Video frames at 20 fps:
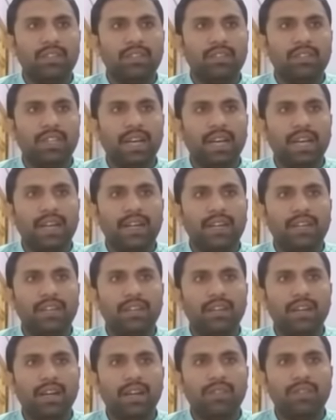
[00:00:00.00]
The
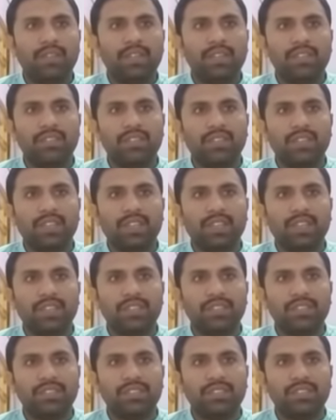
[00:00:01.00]
idea of tense in
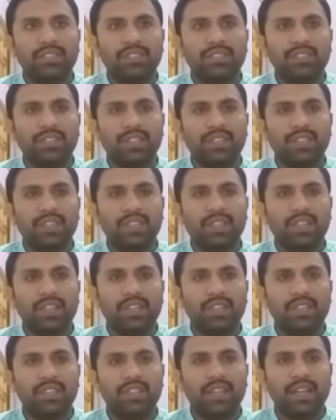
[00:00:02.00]
English is a
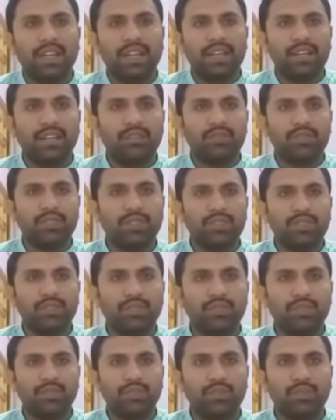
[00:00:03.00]
technique that we use